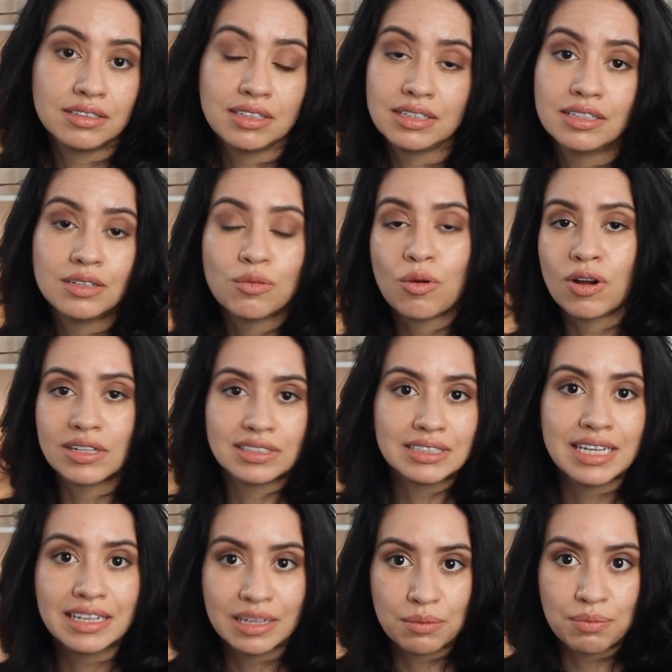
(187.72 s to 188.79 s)
they didn't want to
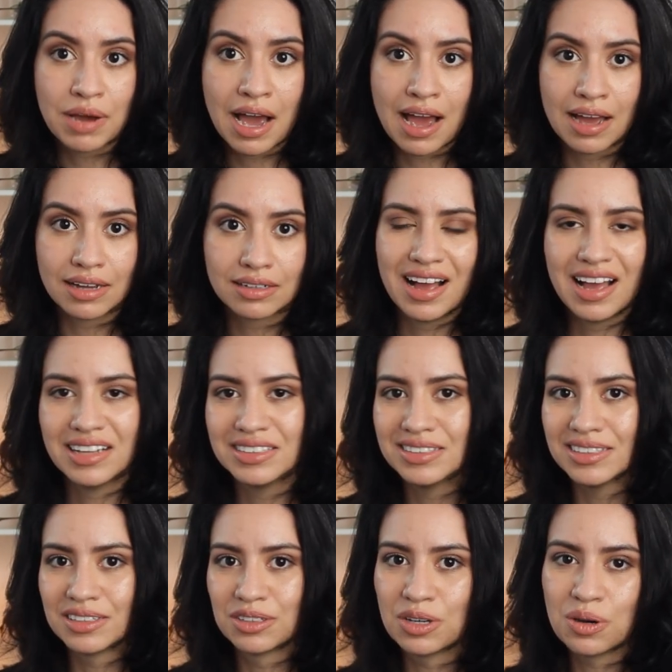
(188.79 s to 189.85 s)
take it back. I had
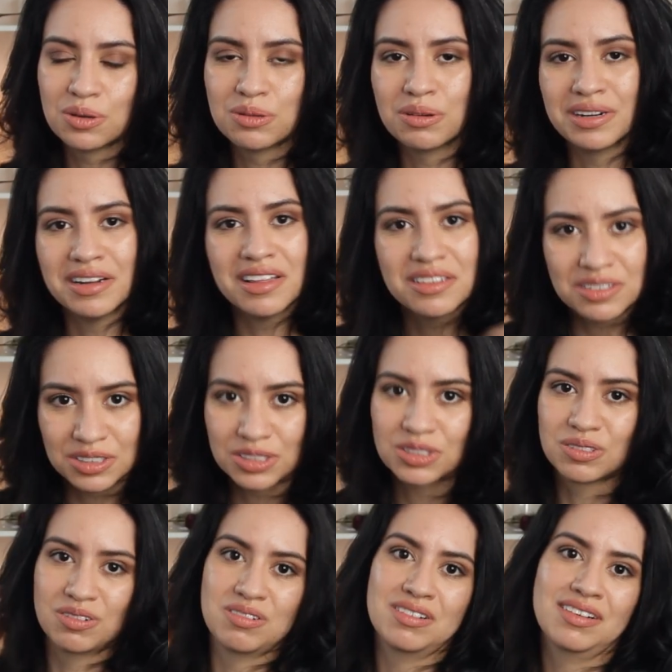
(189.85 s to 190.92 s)
to go to another
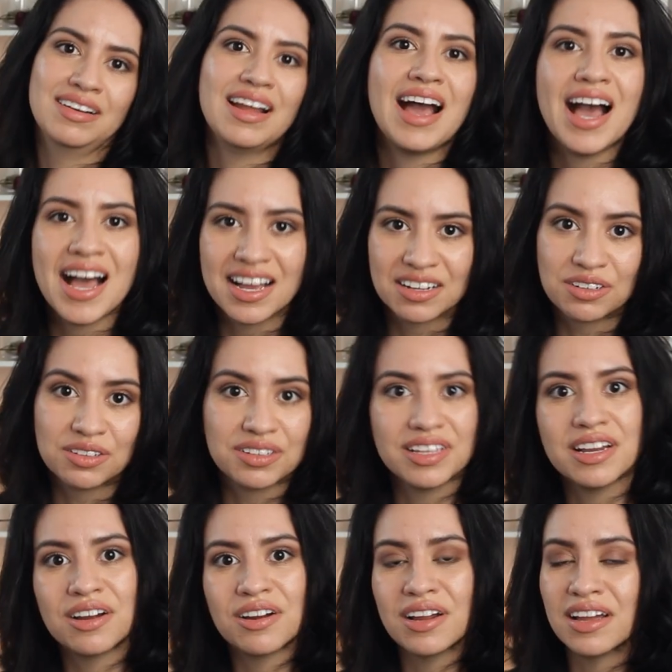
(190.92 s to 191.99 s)
store and haggle
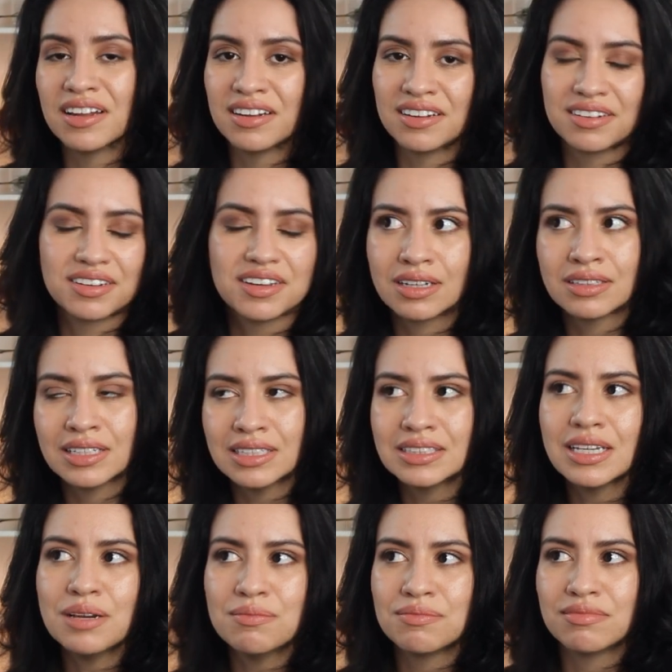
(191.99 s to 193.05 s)
there, and unless
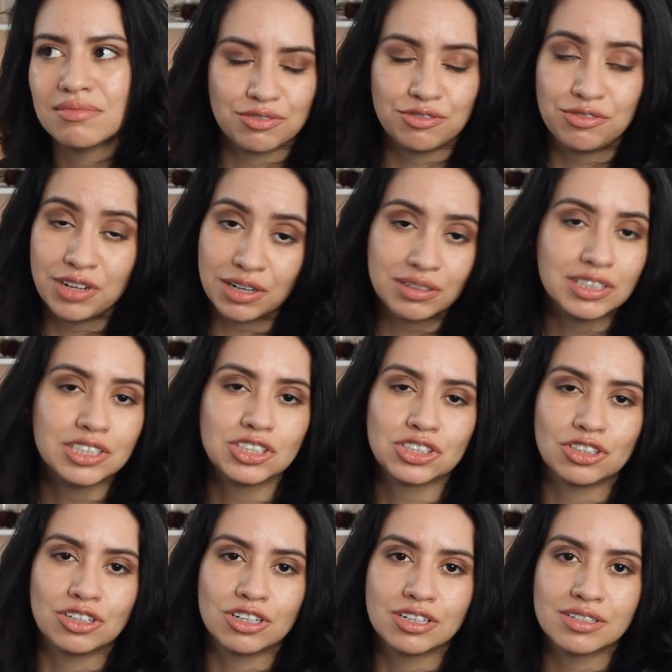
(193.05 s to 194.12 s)
I'm very
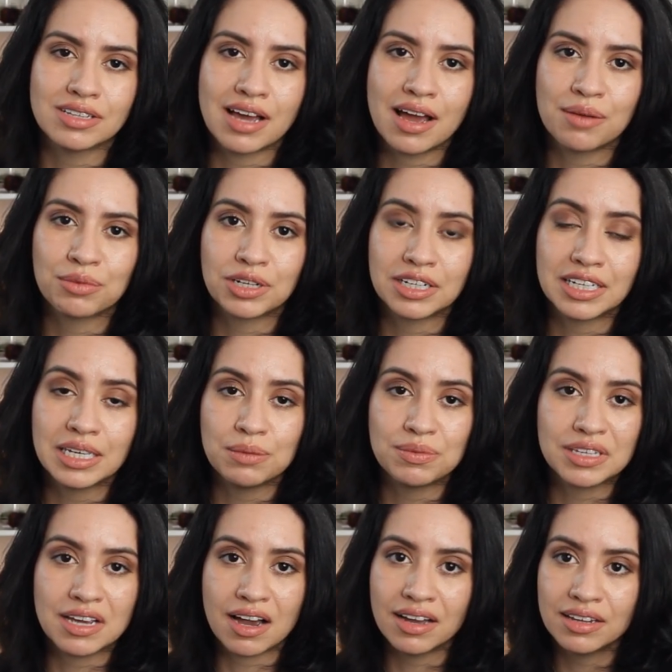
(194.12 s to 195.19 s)
sure that I'm going to keep
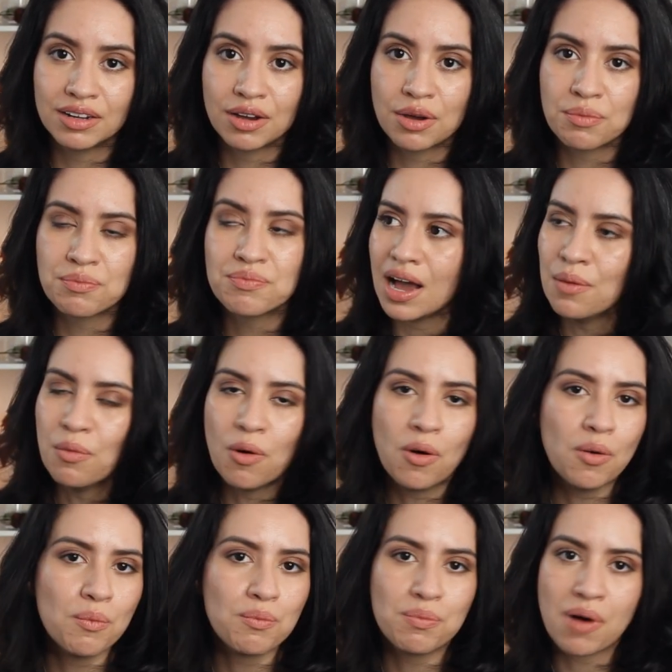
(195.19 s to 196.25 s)
the item, I
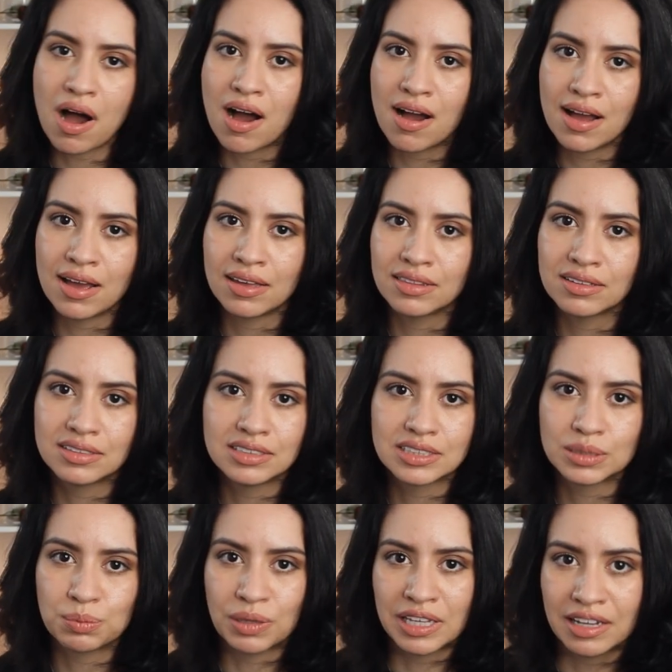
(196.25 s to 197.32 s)
won't buy the
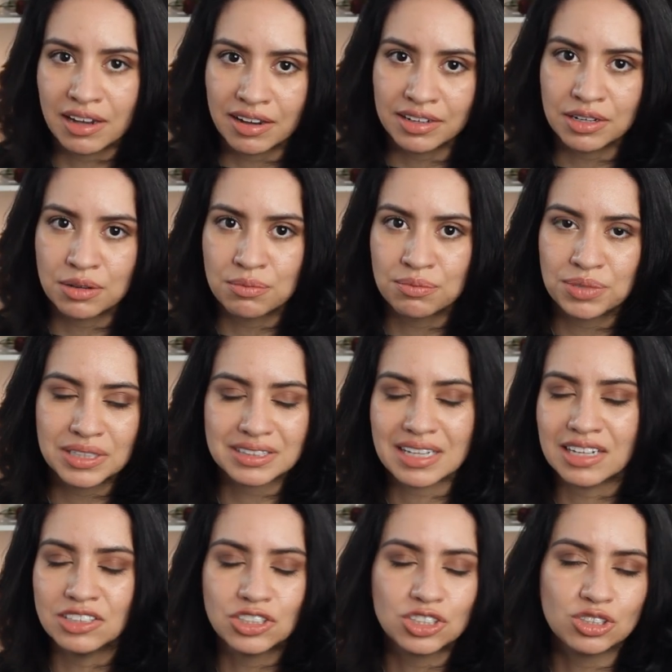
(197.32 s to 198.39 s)
display item, because
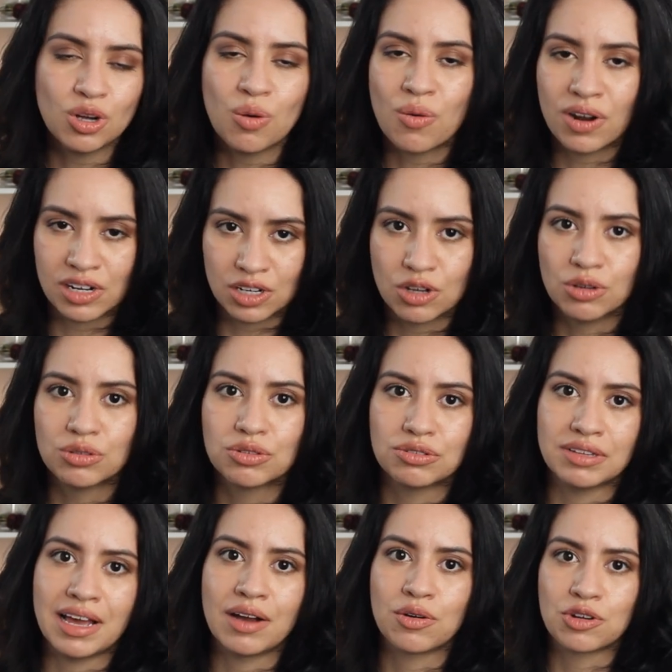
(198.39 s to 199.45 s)
I just don't want to go
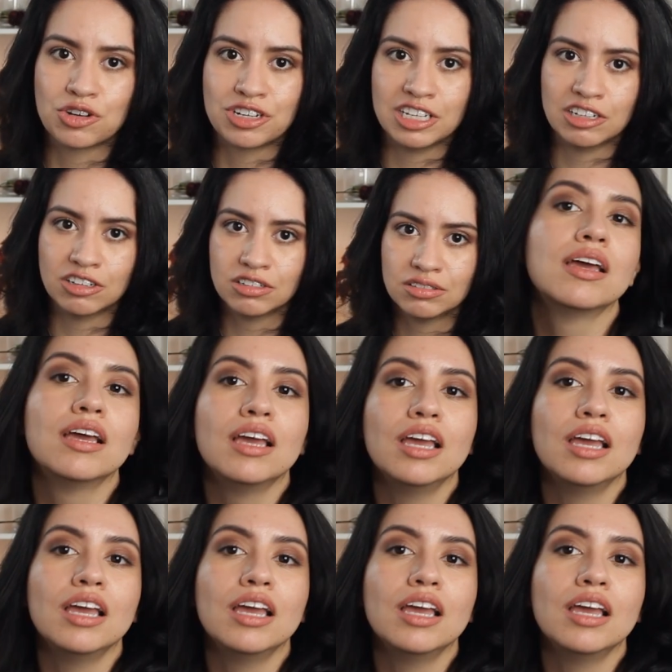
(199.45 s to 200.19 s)
through that ordeal.